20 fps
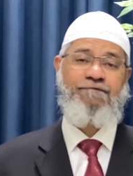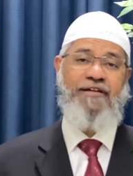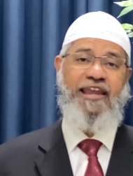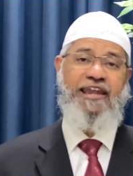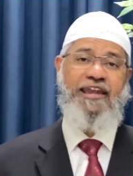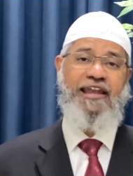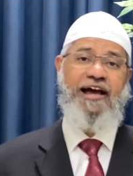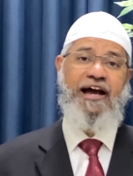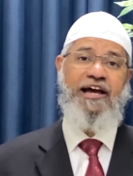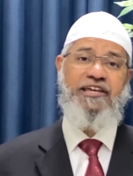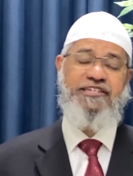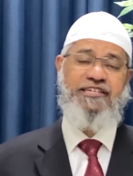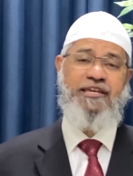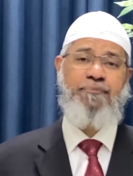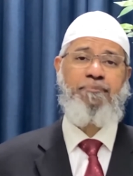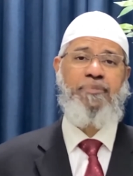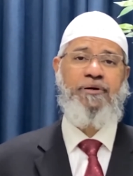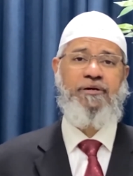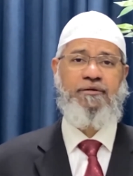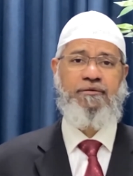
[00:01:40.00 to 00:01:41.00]
when a
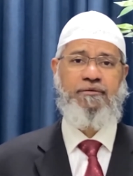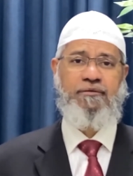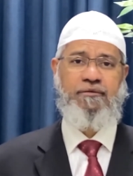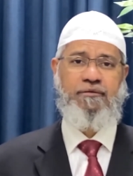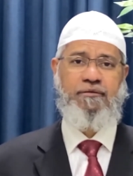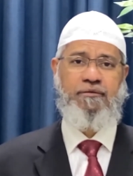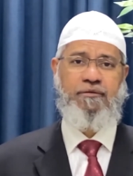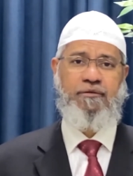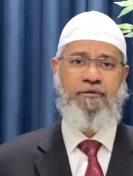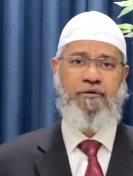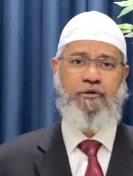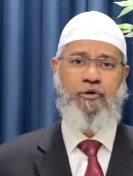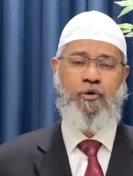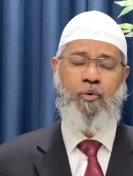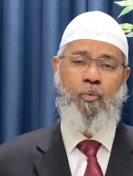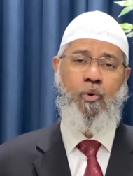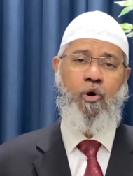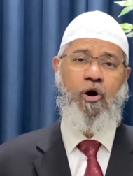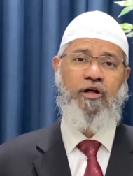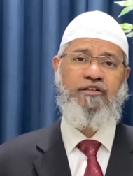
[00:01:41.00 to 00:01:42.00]
ship
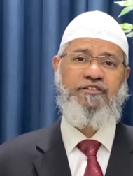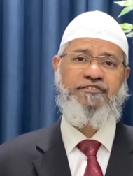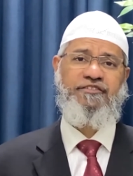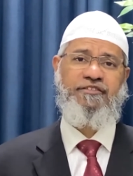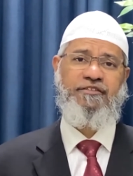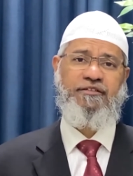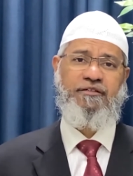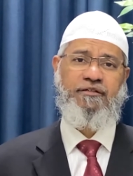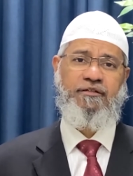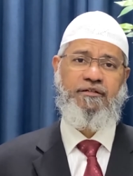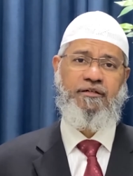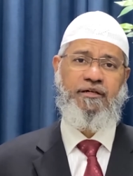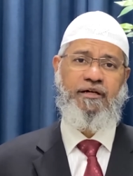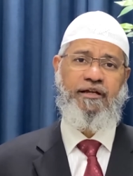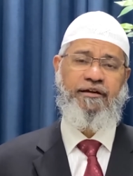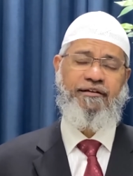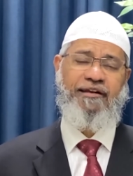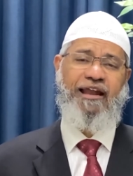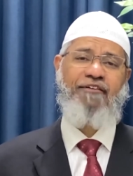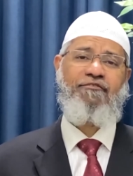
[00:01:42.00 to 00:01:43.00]
was
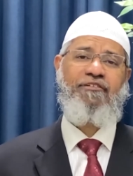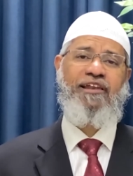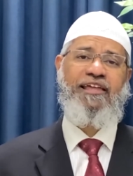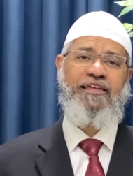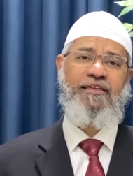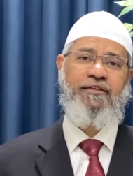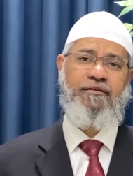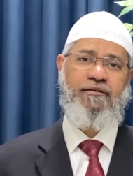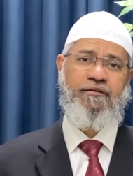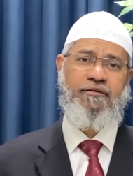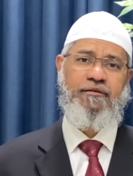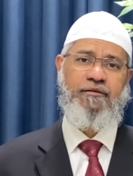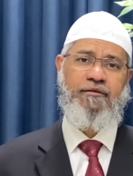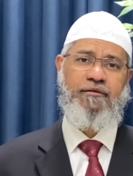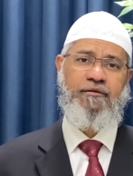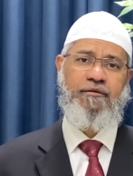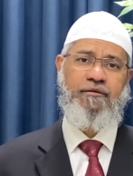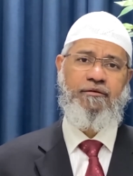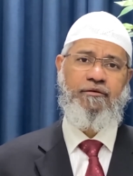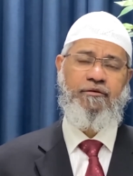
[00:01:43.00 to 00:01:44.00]
traveling
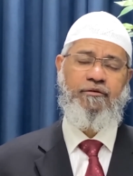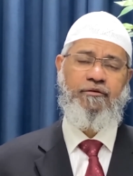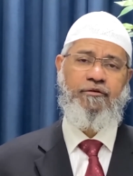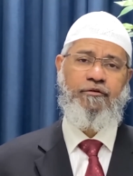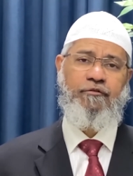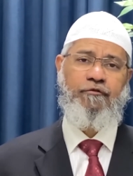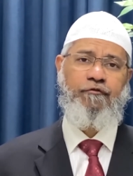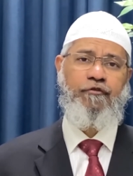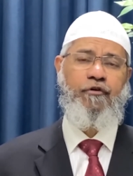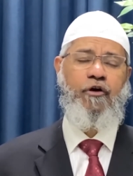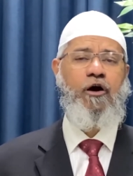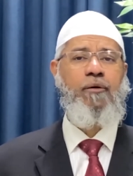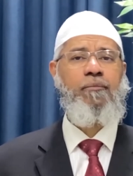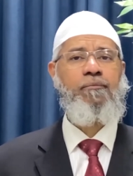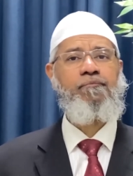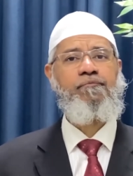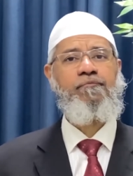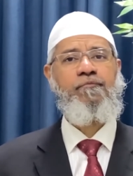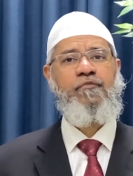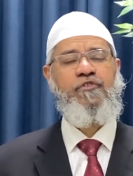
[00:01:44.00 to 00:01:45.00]

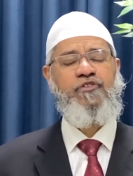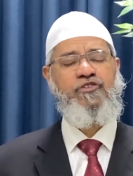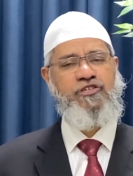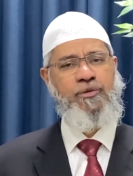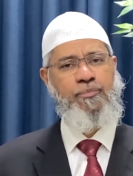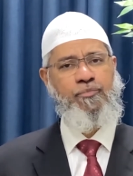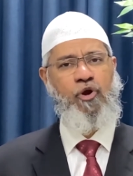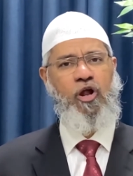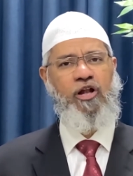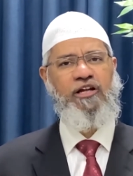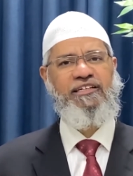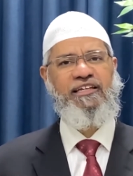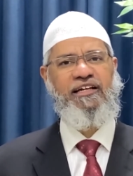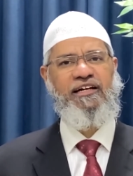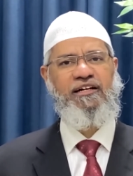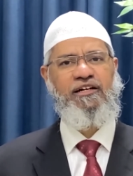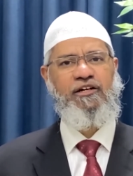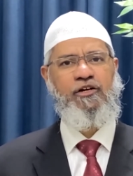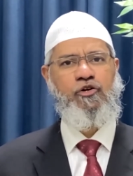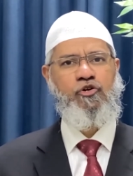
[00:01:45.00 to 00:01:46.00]
from
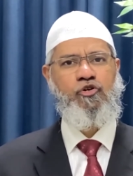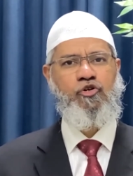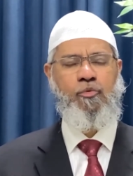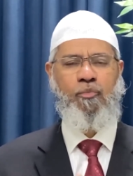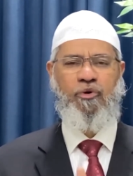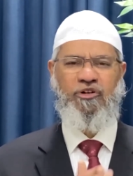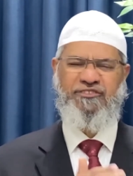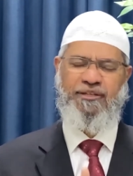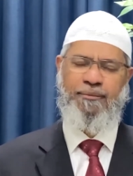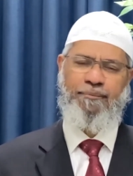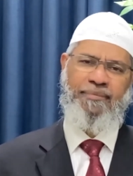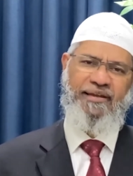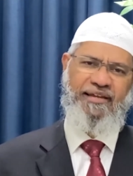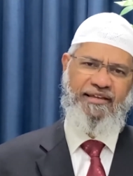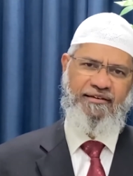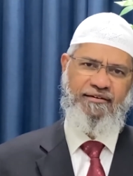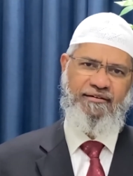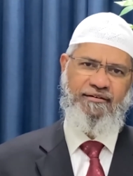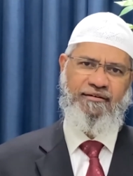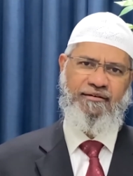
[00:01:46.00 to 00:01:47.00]
Gibraltar to
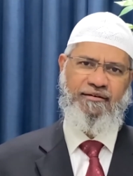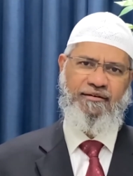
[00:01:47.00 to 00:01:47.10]
Mozambique